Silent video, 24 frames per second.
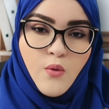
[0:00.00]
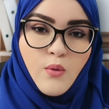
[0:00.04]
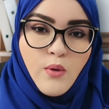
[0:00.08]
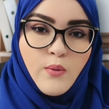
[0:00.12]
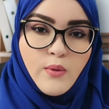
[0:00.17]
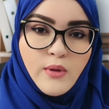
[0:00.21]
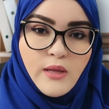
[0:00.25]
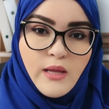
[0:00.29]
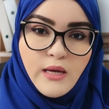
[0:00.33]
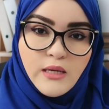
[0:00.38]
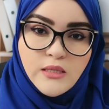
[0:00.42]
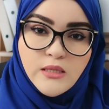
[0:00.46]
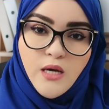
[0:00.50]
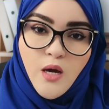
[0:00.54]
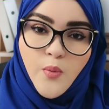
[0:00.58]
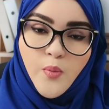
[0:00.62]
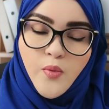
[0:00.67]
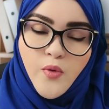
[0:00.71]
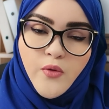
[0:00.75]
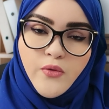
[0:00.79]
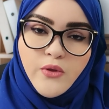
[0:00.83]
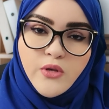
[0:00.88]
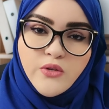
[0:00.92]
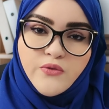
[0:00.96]
We would like to
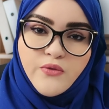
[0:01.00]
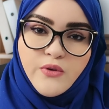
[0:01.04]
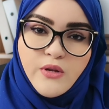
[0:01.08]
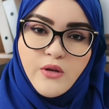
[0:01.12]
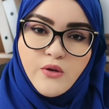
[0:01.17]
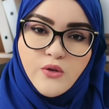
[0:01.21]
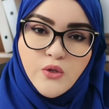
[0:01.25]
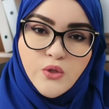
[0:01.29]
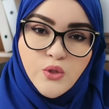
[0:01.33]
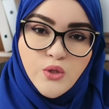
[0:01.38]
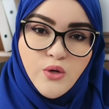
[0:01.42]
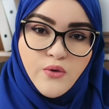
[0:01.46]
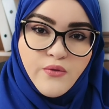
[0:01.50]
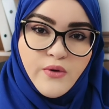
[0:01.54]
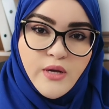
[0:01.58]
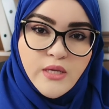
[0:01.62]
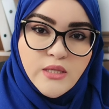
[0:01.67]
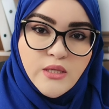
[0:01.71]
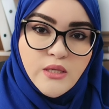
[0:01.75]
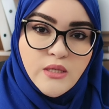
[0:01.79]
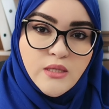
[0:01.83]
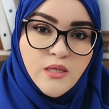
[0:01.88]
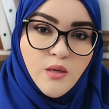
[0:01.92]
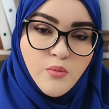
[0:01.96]
upload this video to serve
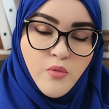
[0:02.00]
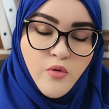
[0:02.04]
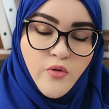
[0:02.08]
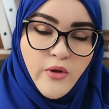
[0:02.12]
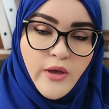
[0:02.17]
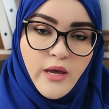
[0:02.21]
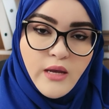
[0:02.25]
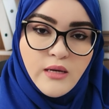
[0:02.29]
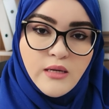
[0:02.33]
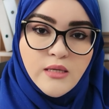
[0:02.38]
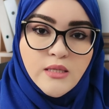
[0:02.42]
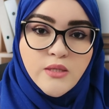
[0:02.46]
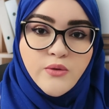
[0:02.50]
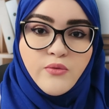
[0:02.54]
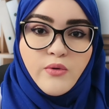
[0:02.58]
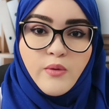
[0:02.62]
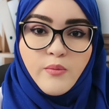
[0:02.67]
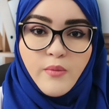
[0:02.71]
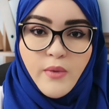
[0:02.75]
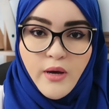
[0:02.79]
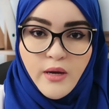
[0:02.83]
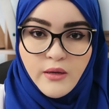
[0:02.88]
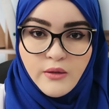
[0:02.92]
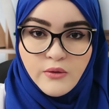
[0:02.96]
as a summary and as a
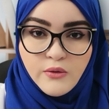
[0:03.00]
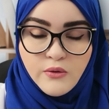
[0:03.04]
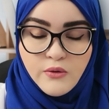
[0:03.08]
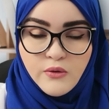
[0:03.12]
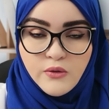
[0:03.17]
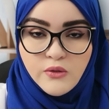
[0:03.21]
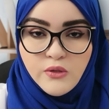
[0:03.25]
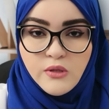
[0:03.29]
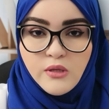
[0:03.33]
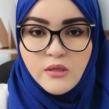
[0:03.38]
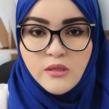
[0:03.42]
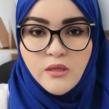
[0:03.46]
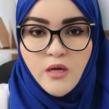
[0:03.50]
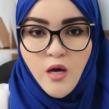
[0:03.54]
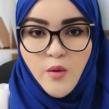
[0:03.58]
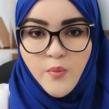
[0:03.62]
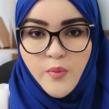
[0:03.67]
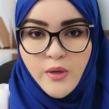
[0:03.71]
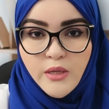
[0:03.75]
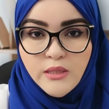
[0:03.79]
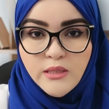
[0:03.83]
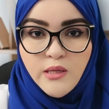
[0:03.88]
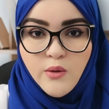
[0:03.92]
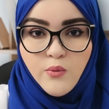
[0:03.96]
reminder to the
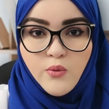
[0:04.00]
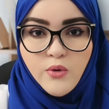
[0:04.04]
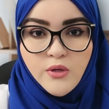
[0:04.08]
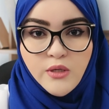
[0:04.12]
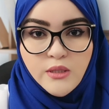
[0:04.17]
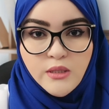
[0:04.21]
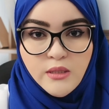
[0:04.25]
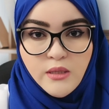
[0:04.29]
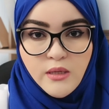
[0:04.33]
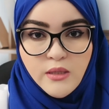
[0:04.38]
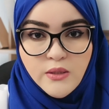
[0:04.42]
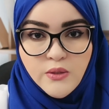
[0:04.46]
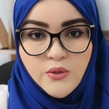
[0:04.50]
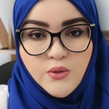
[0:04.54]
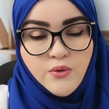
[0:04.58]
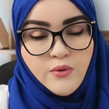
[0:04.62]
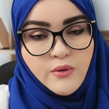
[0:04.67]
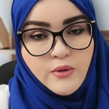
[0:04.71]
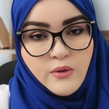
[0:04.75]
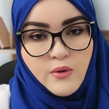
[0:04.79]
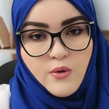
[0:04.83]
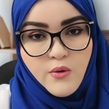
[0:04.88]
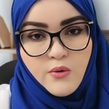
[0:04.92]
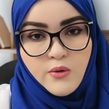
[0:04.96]
topics that were discussed
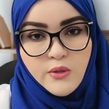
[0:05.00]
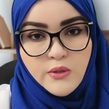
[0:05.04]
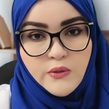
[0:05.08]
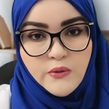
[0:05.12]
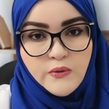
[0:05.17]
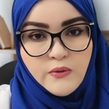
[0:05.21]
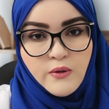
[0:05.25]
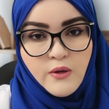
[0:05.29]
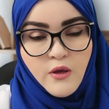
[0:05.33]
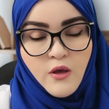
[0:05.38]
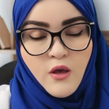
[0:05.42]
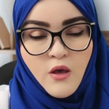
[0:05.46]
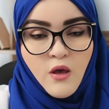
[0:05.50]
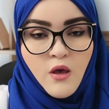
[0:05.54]
during the course.